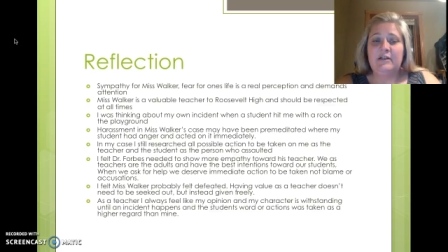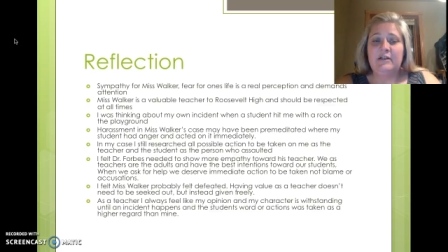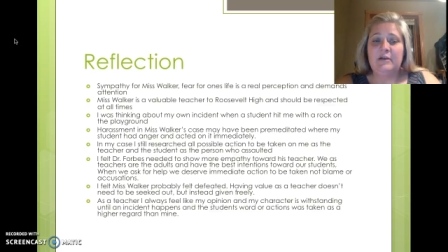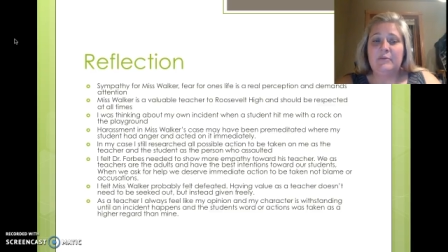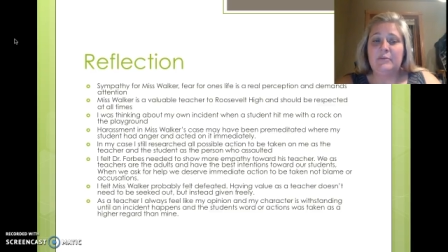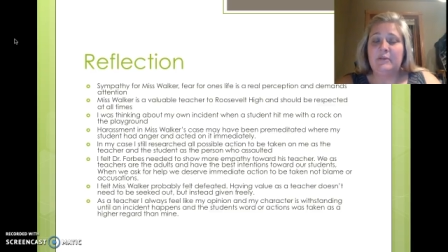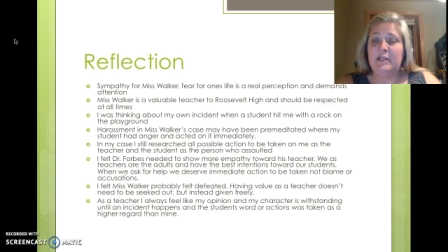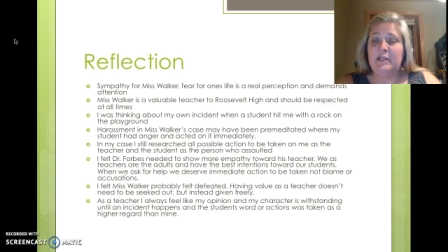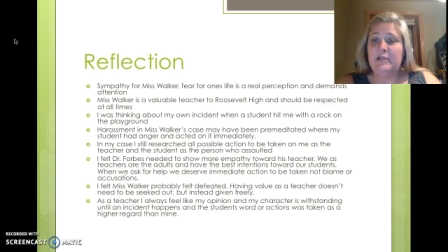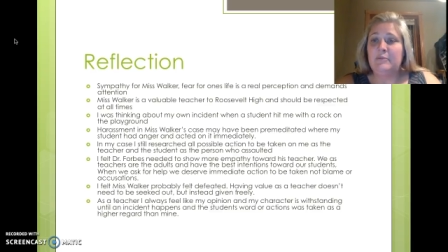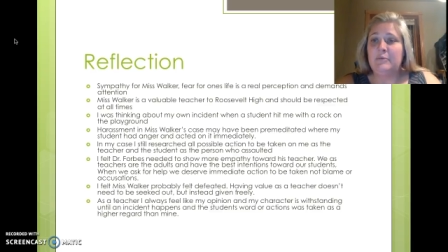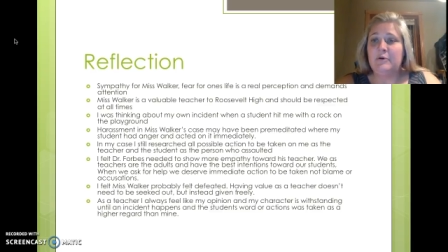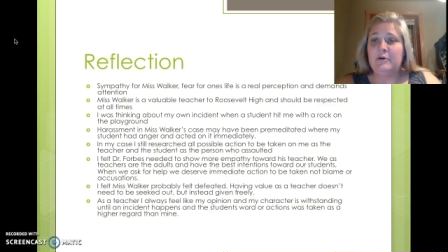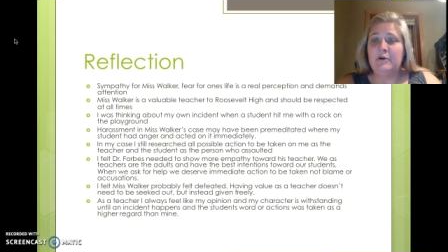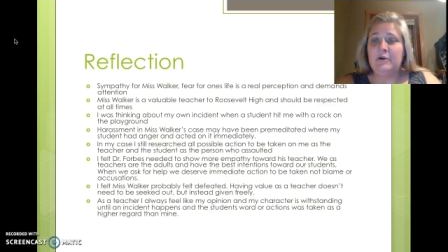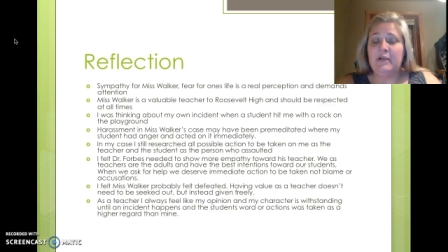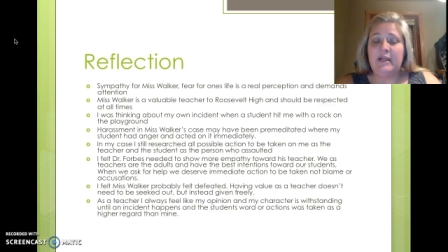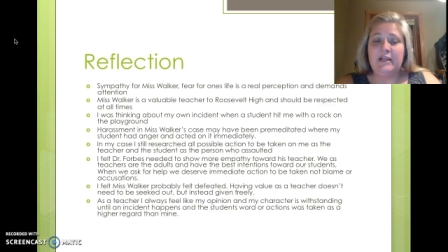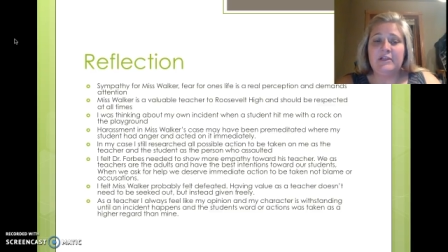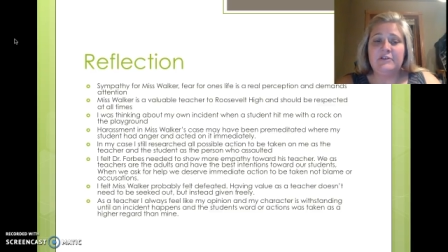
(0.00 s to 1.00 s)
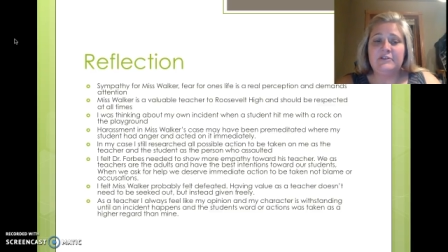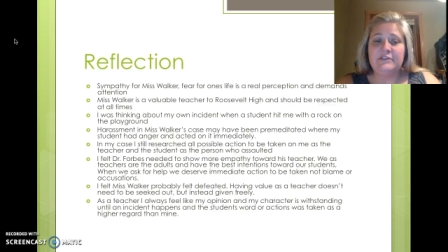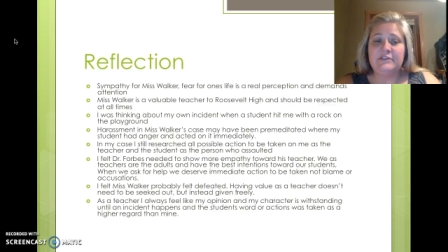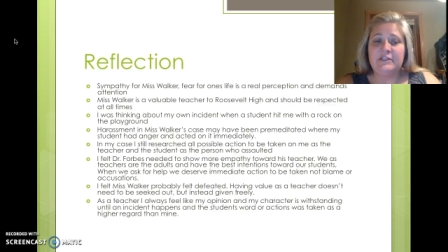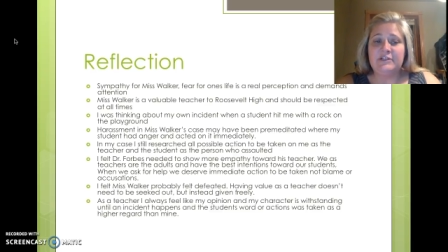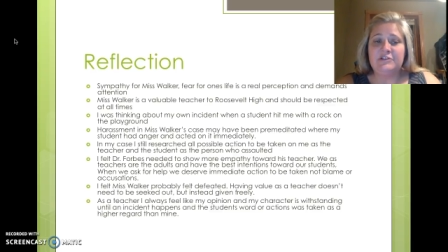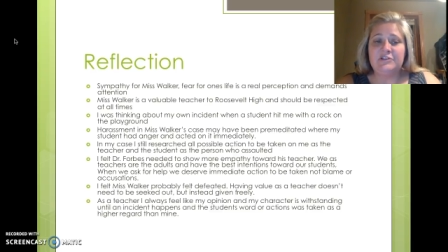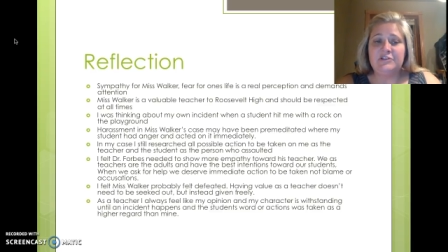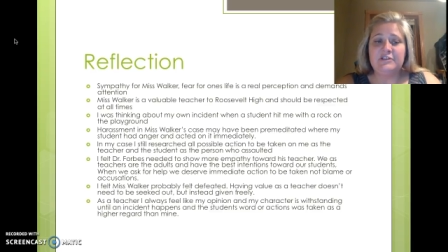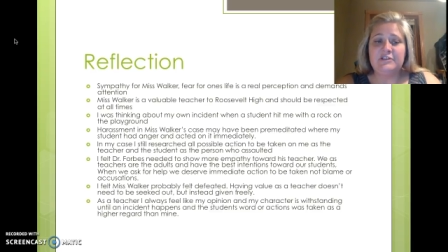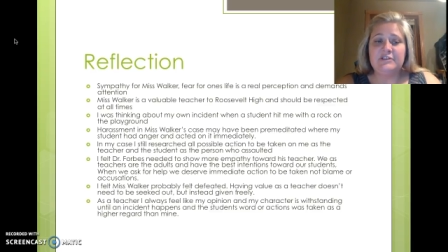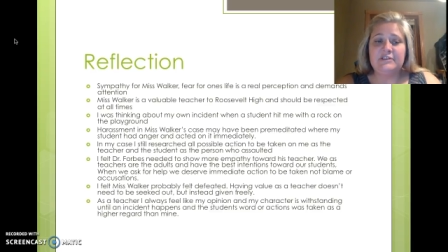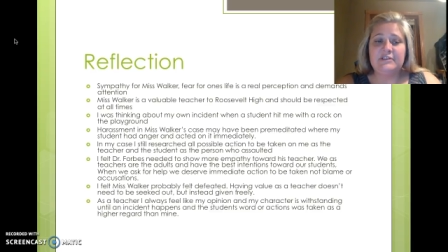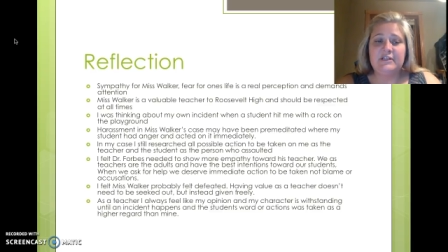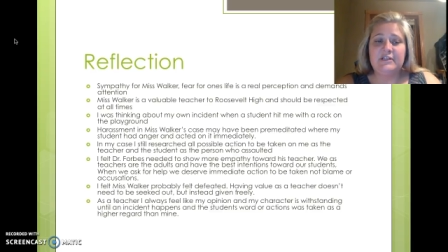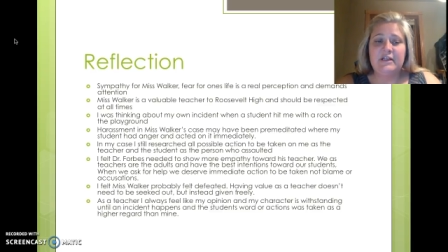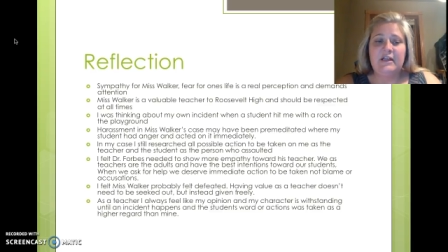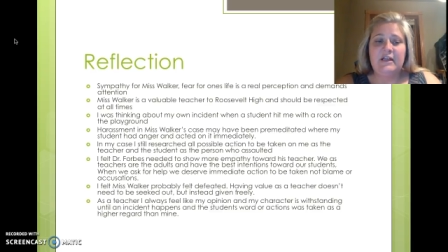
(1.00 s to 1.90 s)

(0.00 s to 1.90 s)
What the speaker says: not blame or accusations.